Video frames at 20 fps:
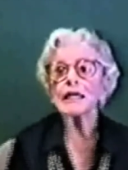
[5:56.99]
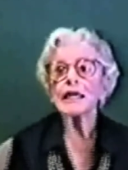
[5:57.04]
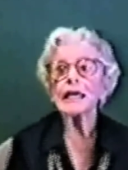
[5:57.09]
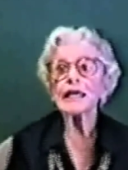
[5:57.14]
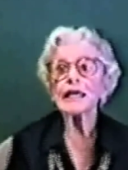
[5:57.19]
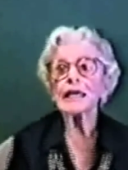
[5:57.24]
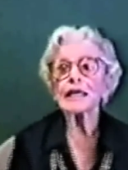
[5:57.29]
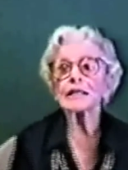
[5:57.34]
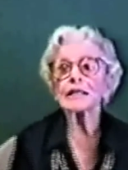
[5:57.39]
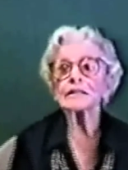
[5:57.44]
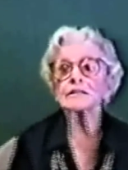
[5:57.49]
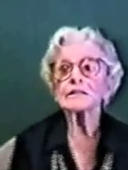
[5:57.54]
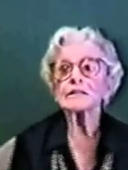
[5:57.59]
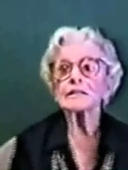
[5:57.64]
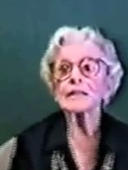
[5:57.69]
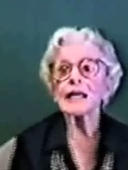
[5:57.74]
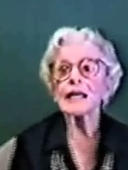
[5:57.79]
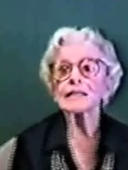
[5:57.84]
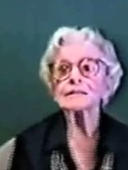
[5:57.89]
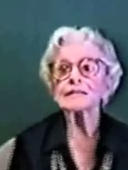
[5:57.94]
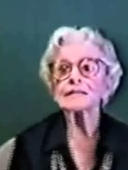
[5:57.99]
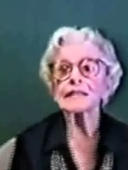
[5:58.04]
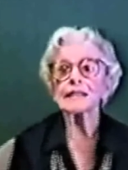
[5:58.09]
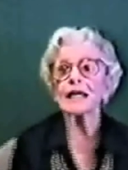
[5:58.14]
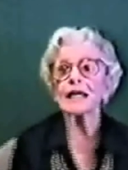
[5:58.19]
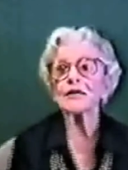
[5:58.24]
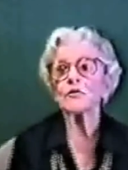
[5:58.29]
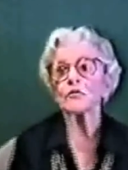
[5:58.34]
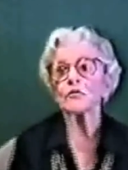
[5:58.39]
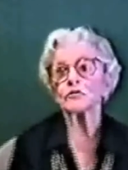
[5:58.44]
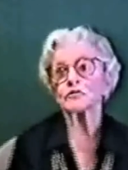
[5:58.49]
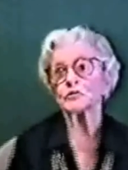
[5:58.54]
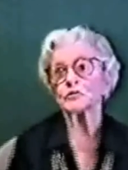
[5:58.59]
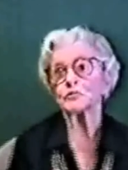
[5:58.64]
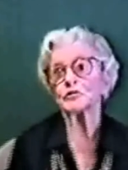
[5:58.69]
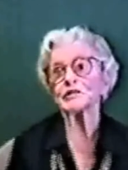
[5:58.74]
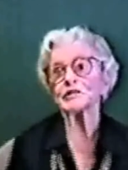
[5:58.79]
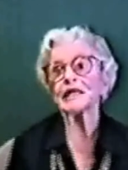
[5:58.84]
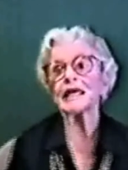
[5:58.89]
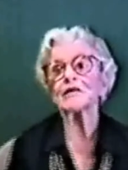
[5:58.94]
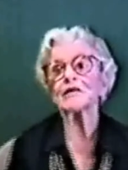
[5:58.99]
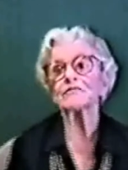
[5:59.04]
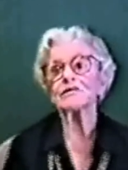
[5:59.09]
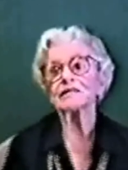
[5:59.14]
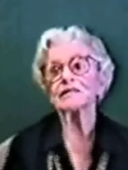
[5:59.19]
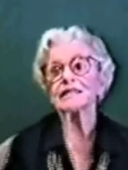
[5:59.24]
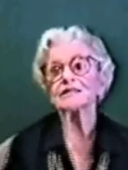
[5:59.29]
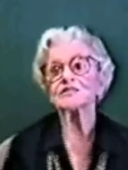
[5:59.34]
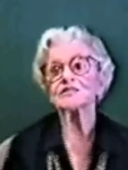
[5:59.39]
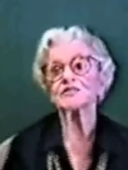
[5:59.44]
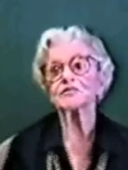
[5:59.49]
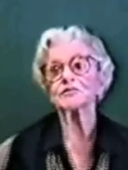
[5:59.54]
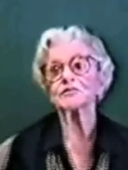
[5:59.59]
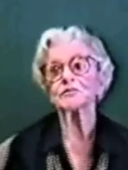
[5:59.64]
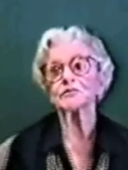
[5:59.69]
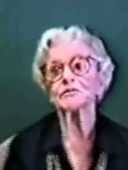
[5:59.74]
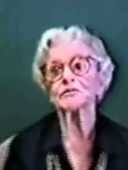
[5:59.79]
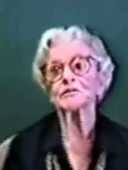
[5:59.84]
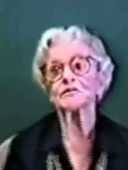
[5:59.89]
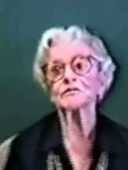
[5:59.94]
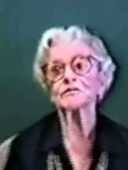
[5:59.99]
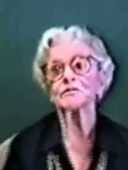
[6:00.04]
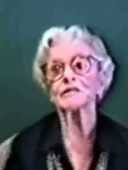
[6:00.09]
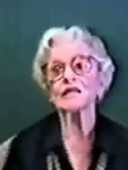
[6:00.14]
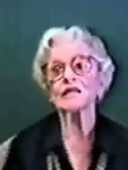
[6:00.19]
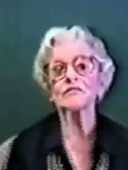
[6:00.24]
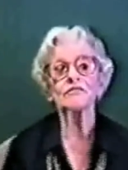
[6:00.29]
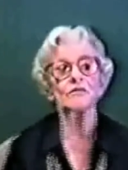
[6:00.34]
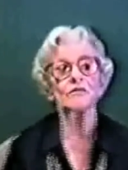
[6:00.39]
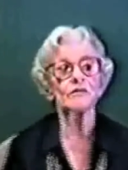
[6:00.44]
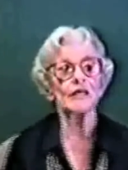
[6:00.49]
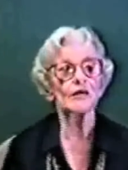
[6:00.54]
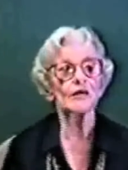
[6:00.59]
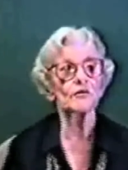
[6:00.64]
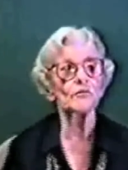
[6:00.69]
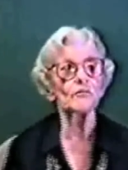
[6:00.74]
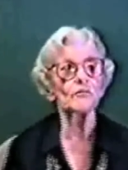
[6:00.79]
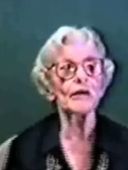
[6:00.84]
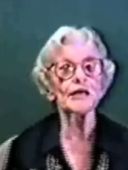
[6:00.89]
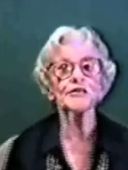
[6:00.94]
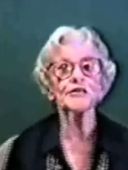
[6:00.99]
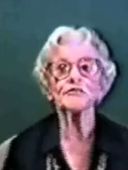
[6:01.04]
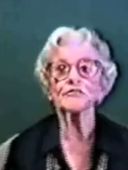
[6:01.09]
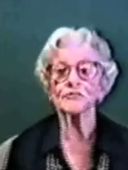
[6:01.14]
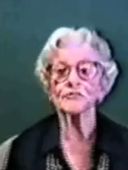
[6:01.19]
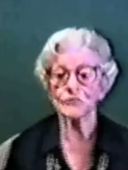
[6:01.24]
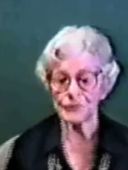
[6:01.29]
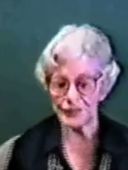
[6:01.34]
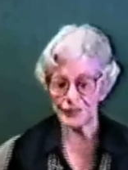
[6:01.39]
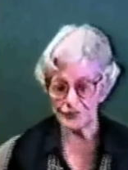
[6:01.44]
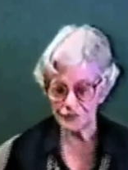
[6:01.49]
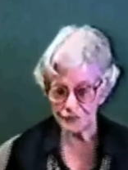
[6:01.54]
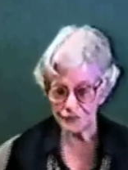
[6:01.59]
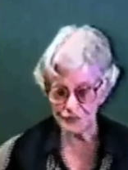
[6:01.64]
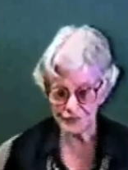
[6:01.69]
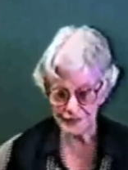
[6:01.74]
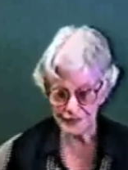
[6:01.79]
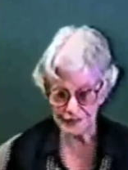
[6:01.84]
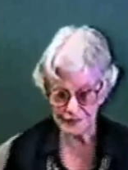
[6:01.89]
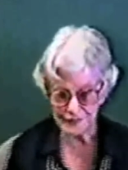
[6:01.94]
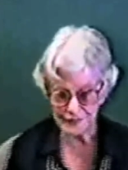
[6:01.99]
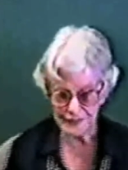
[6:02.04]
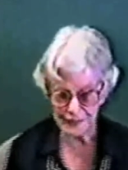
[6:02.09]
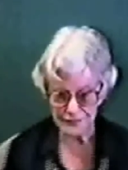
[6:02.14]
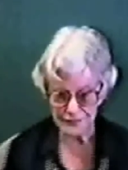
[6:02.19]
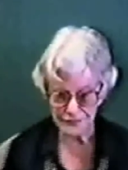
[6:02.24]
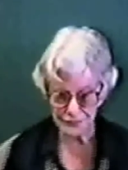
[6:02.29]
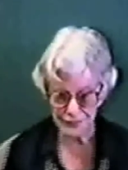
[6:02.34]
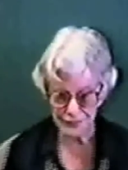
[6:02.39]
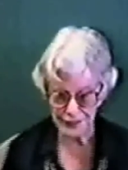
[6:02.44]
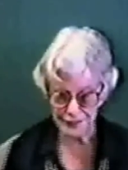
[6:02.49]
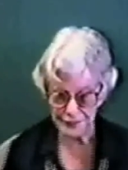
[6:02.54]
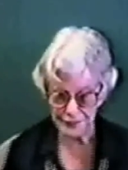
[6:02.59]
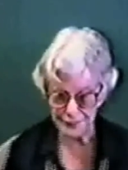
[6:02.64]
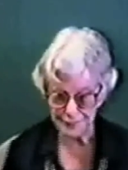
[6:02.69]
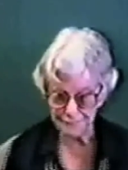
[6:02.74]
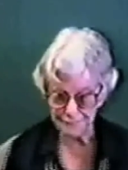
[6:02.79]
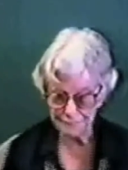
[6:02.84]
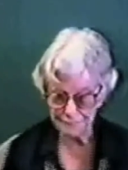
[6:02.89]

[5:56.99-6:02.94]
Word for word: And uh, I think I also would have a list to to give her. There are quite a few interesting things written.